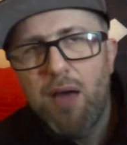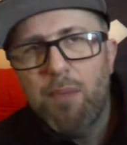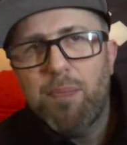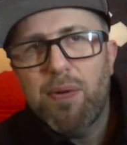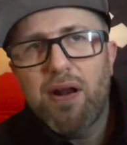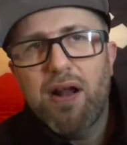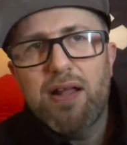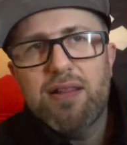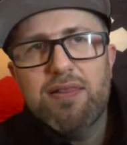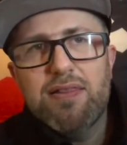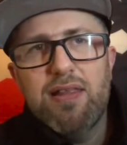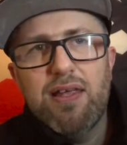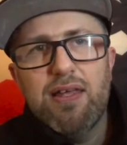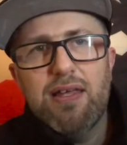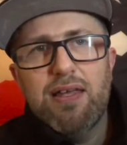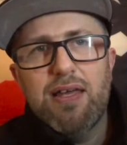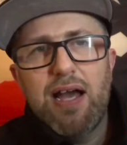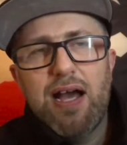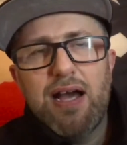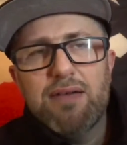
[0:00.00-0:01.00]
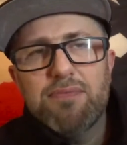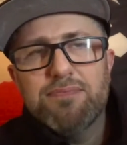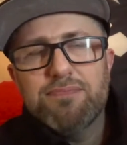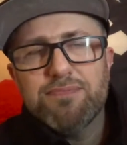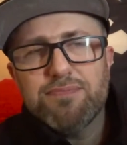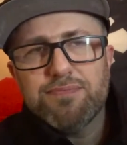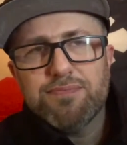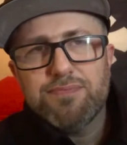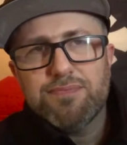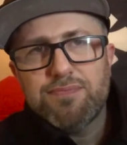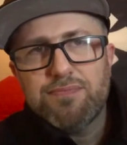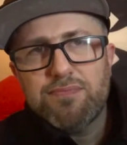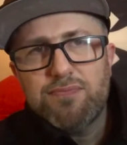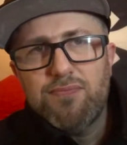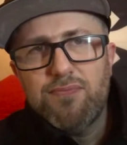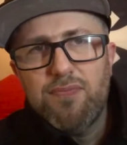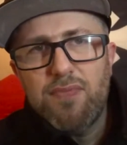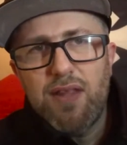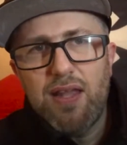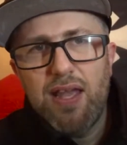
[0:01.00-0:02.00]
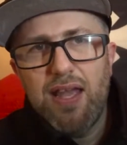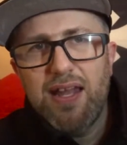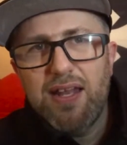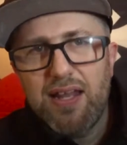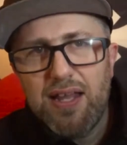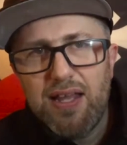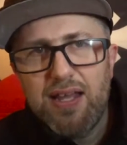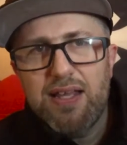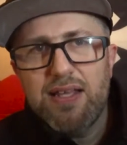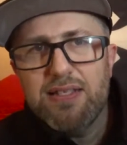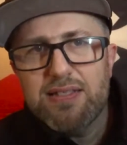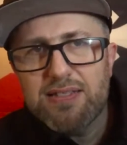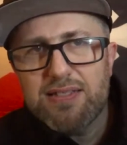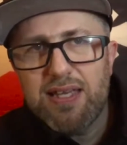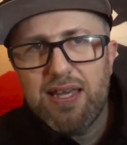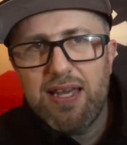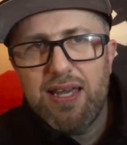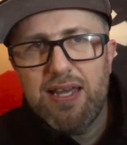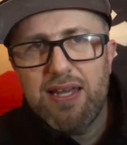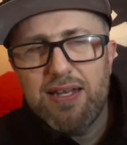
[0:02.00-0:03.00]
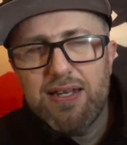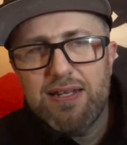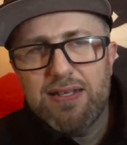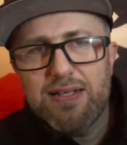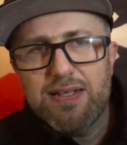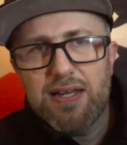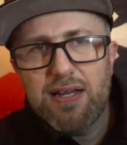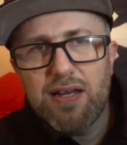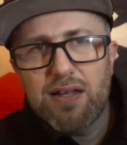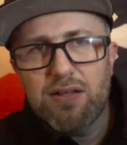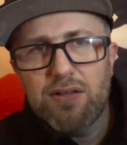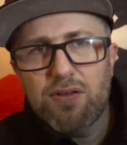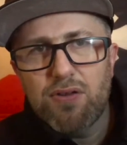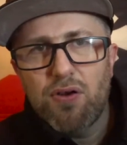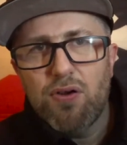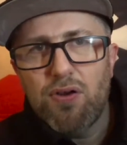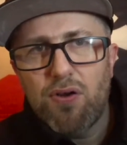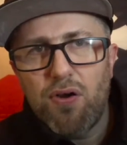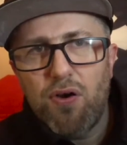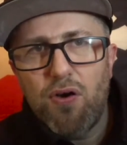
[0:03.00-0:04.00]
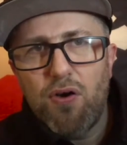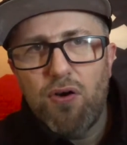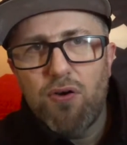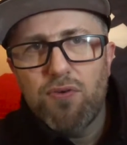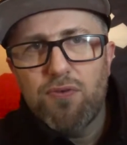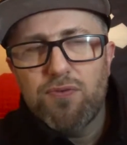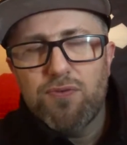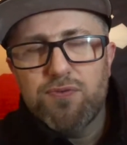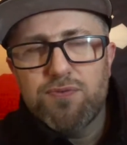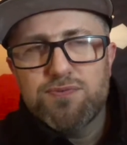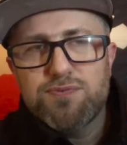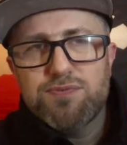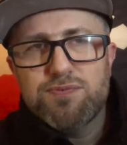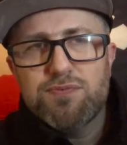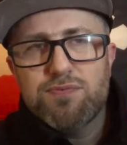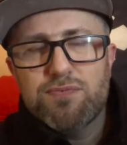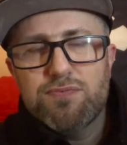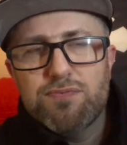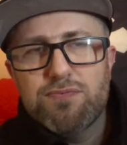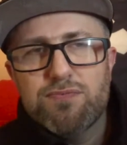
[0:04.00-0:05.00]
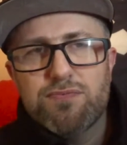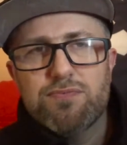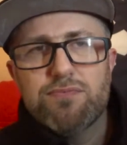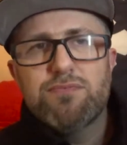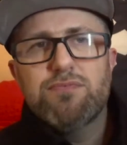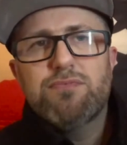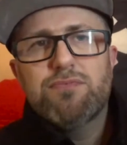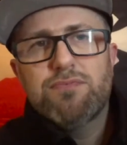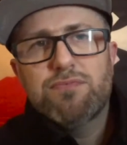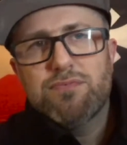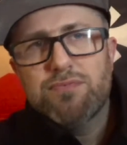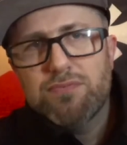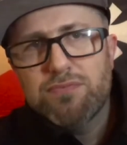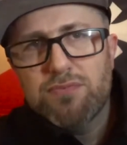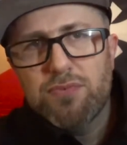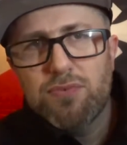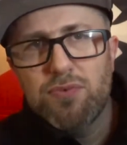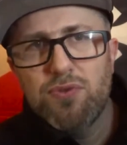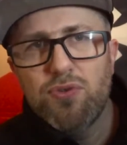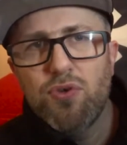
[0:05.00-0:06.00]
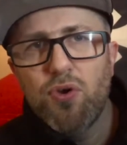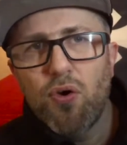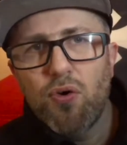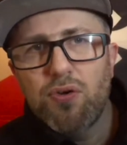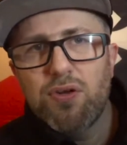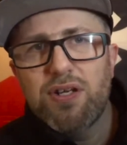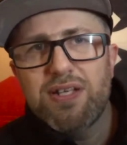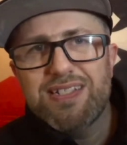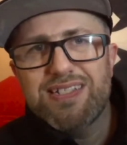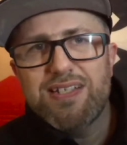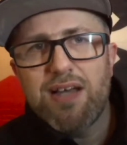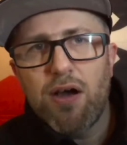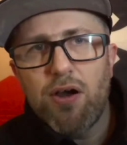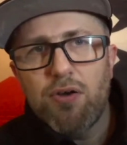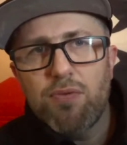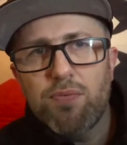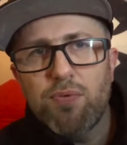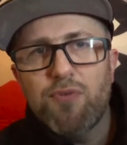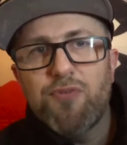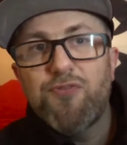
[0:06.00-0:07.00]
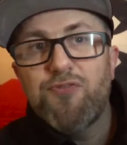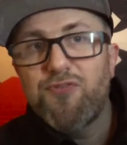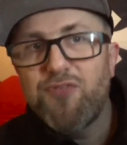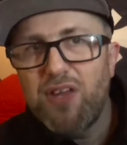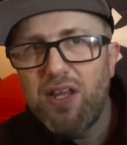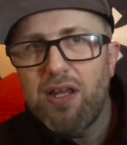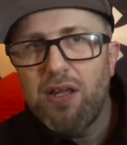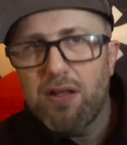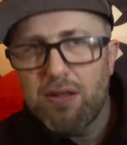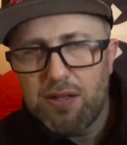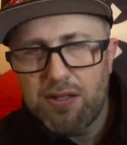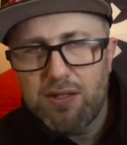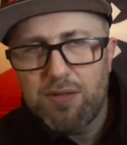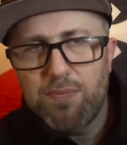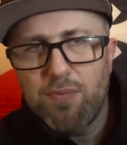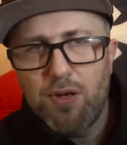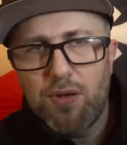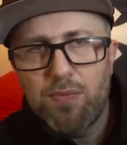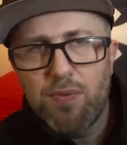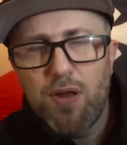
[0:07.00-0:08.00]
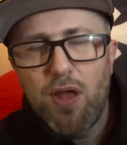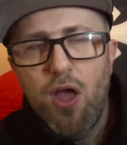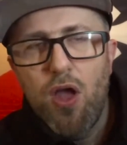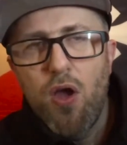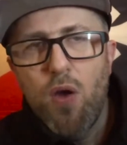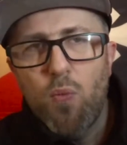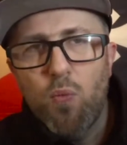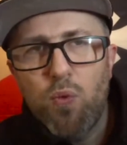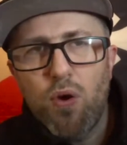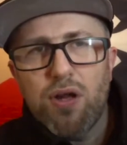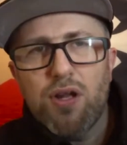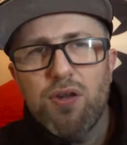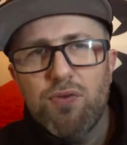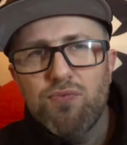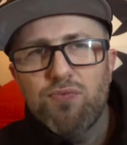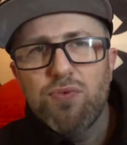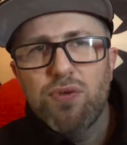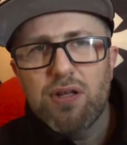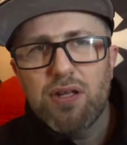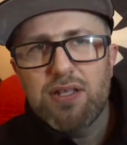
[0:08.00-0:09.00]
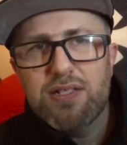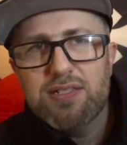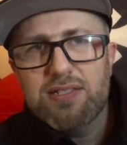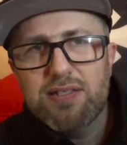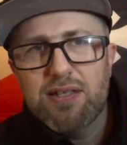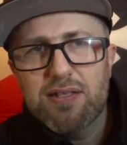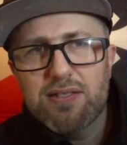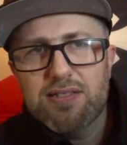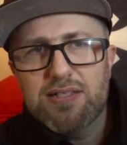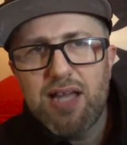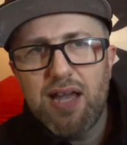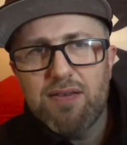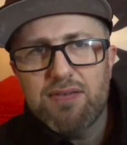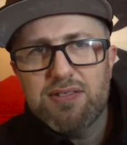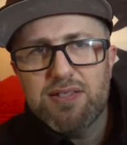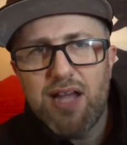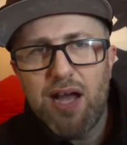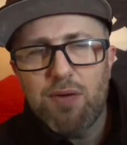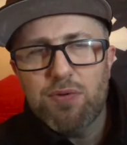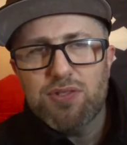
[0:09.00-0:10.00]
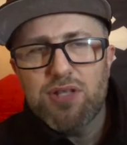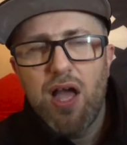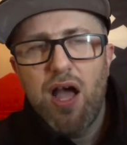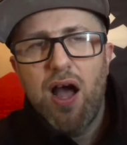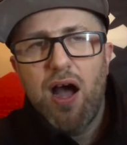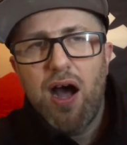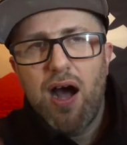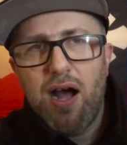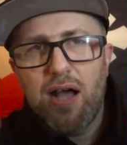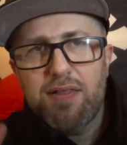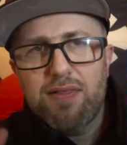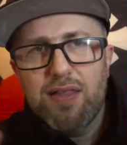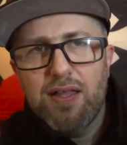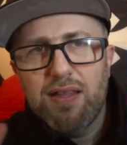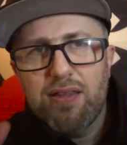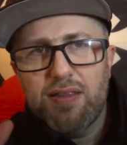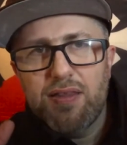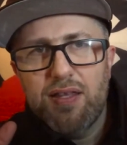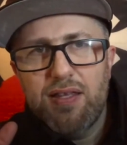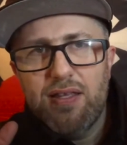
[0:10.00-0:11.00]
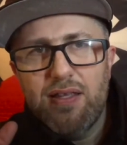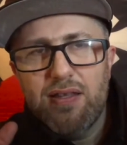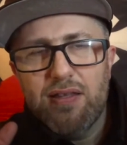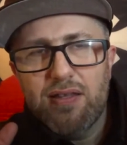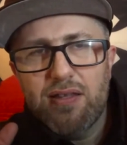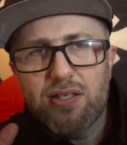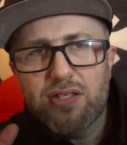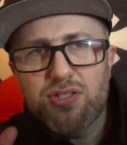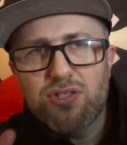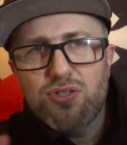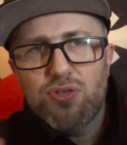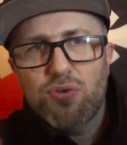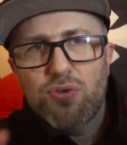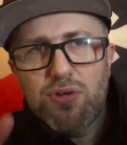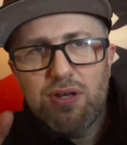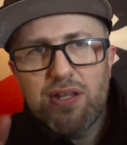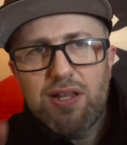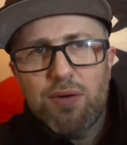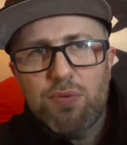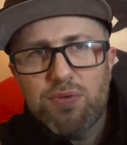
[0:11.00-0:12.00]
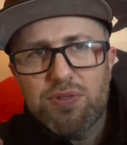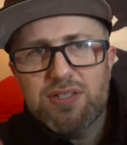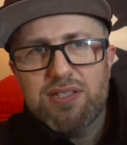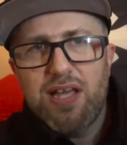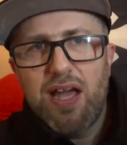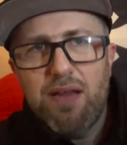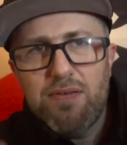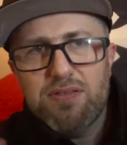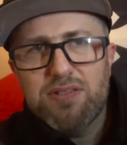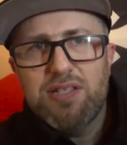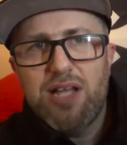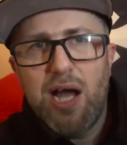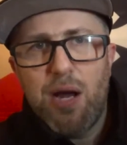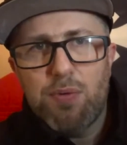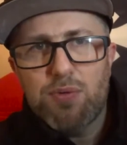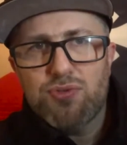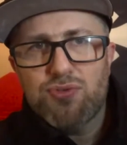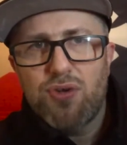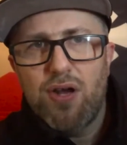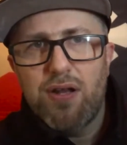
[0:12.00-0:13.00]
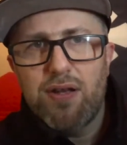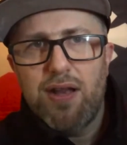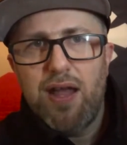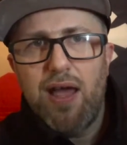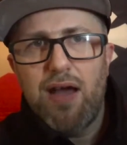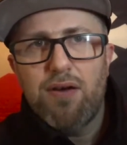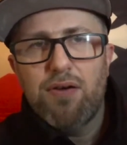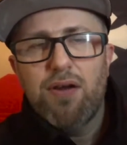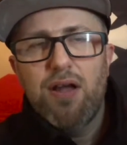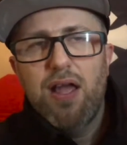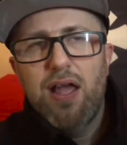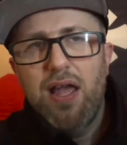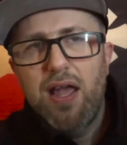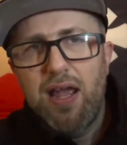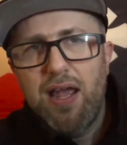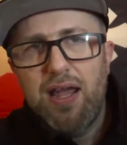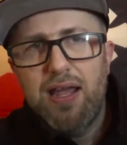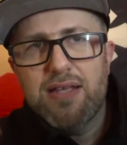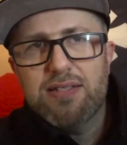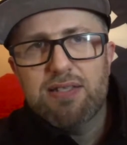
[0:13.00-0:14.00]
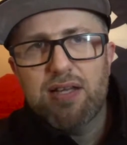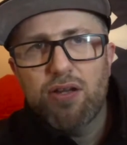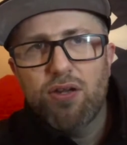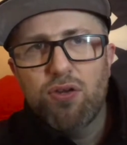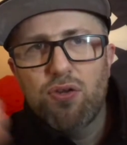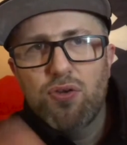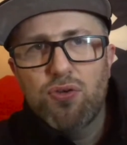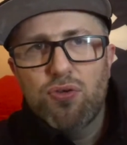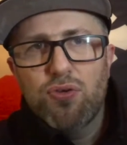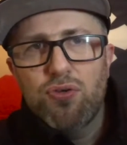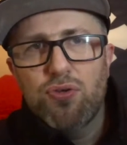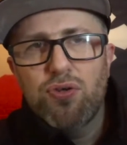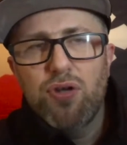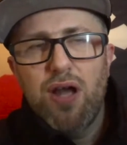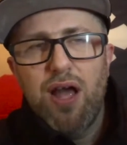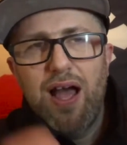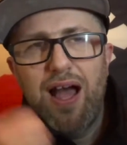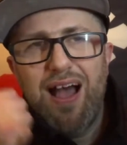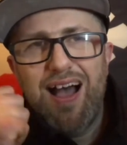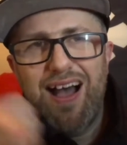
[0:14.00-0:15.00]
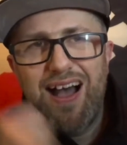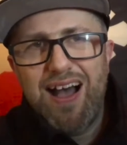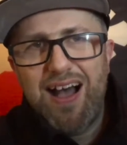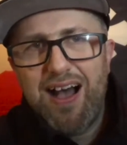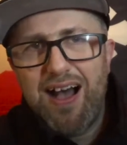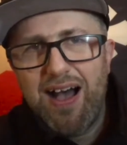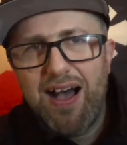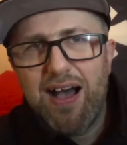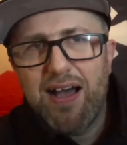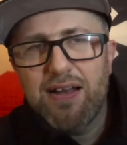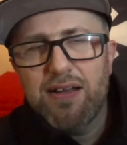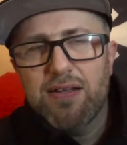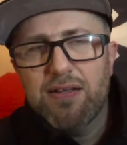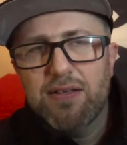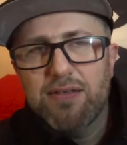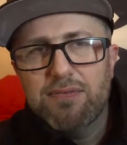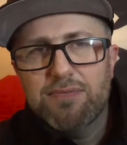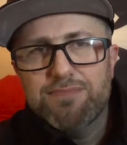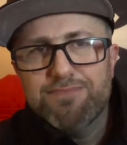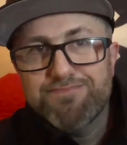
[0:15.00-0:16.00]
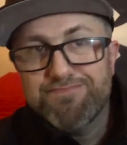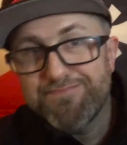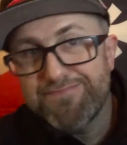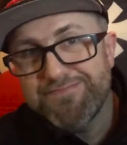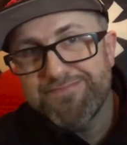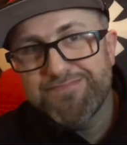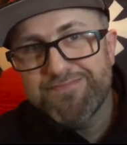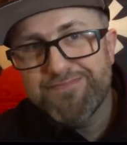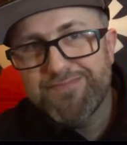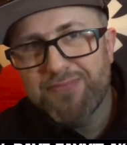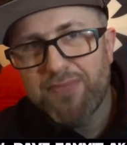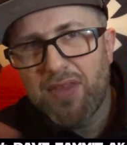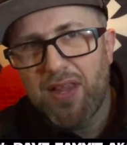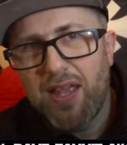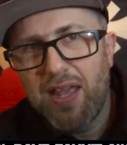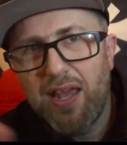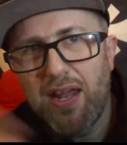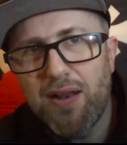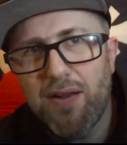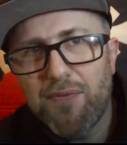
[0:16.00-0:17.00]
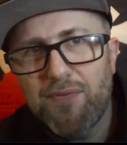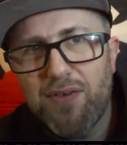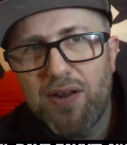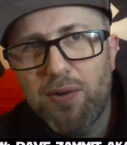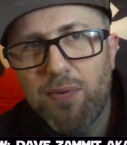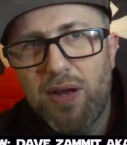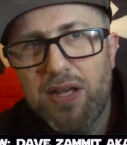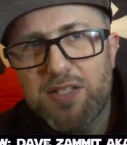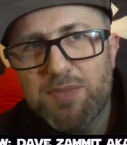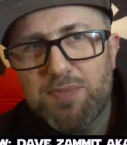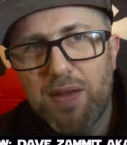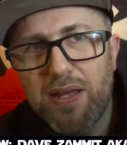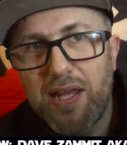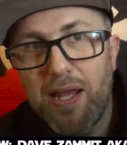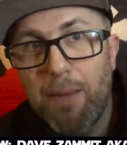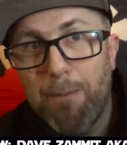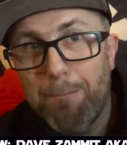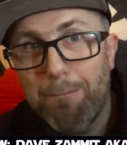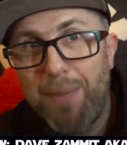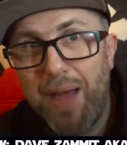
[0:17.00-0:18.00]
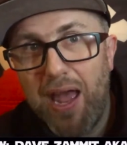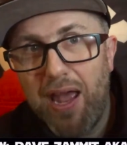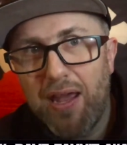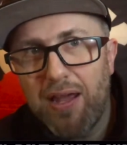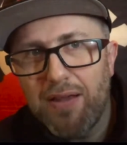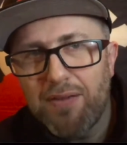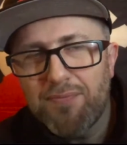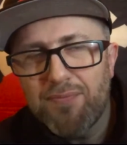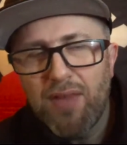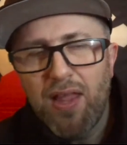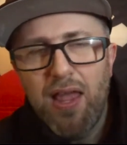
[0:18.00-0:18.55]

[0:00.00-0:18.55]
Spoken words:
But I think it is in a lot of non-desirable feel at the moment. What can really save Star Wars? I think the story that will save Star Wars right now is a good, hard, in a funny way of speaking, bang.